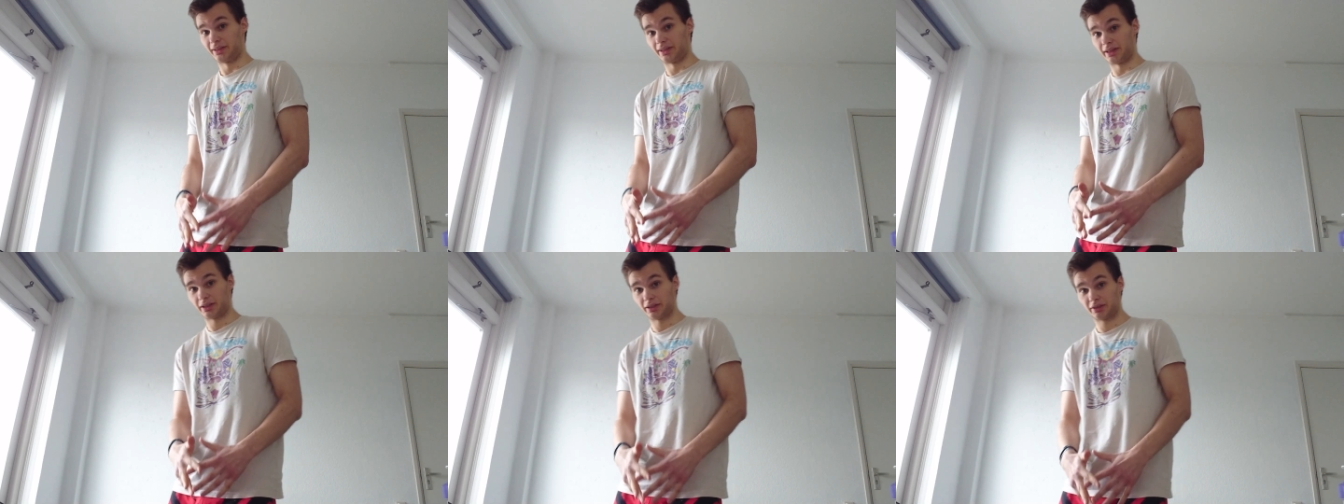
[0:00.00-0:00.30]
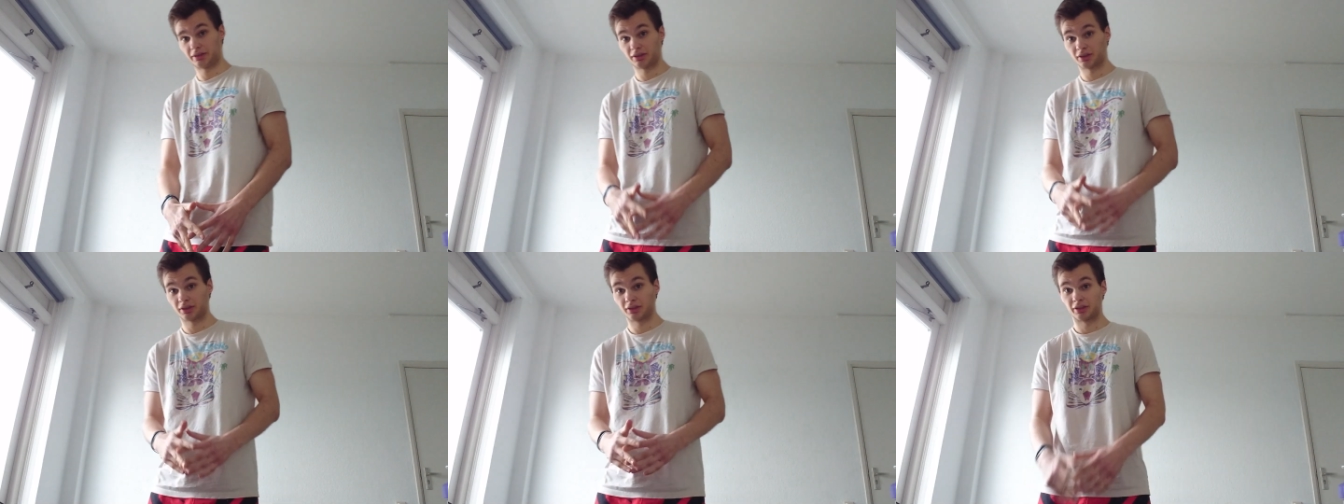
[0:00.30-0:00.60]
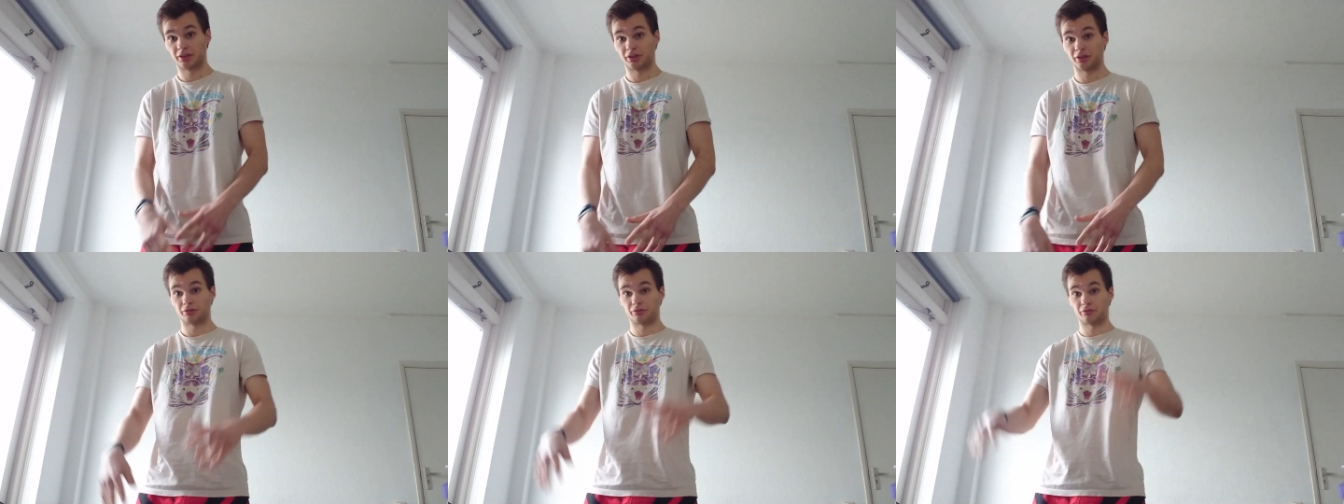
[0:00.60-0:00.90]
then
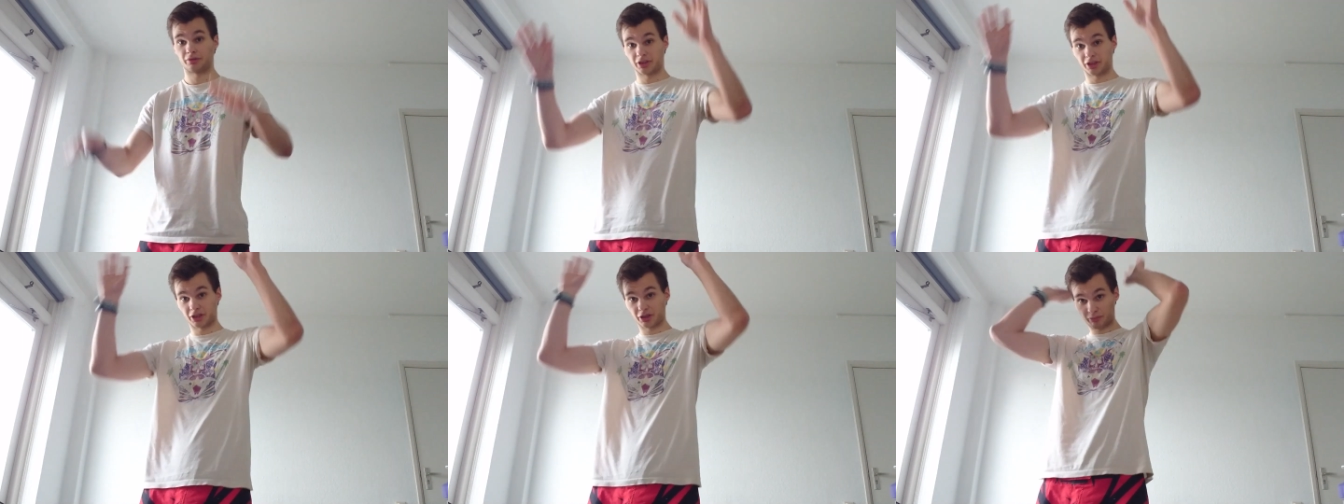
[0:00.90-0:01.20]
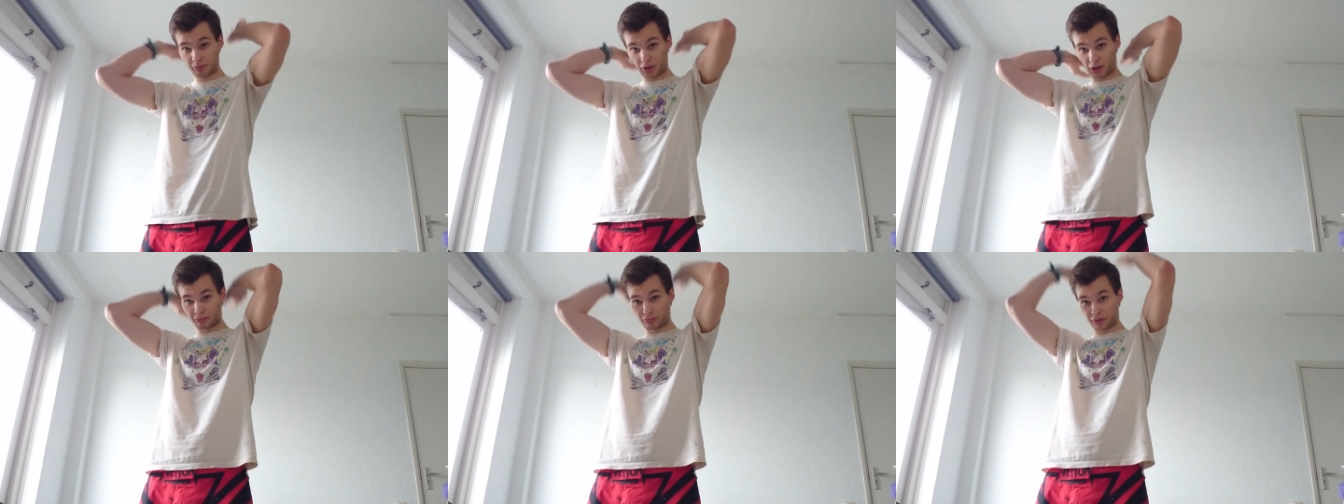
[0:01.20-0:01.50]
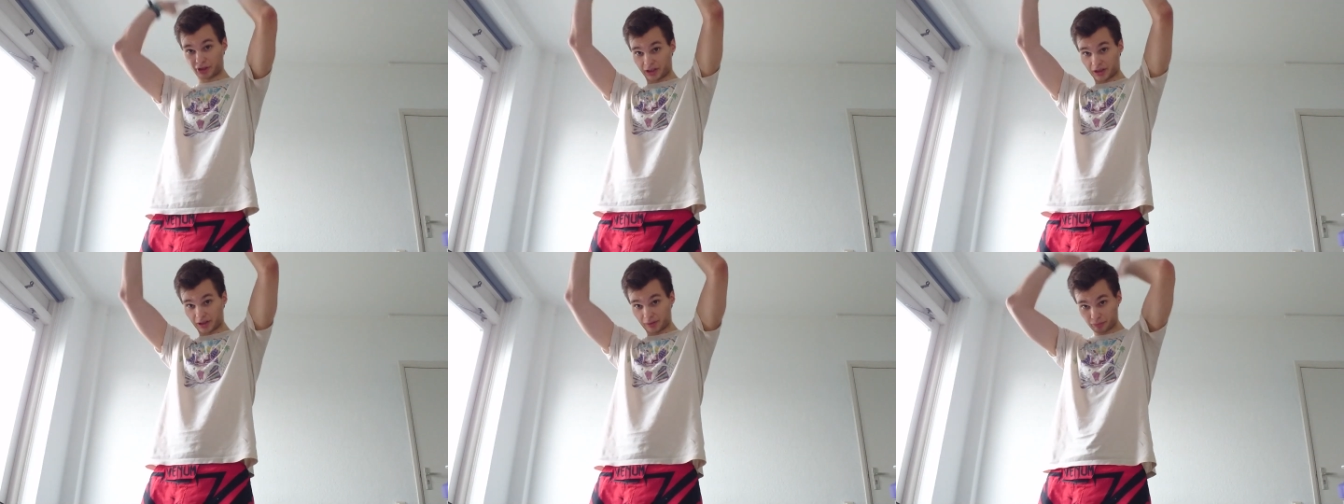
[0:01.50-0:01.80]
you finish
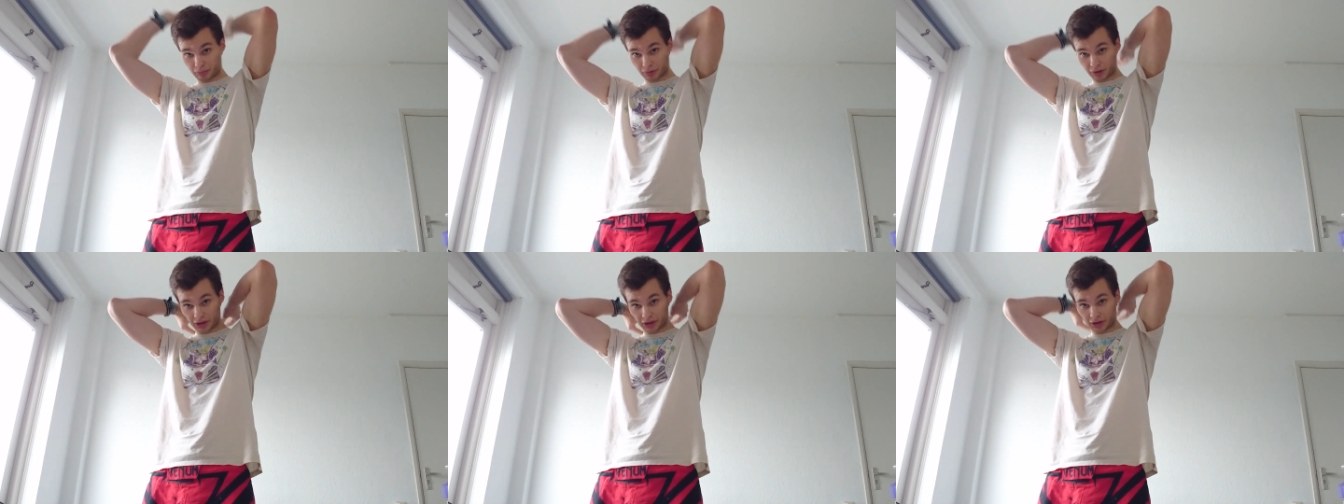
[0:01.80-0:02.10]
pumping up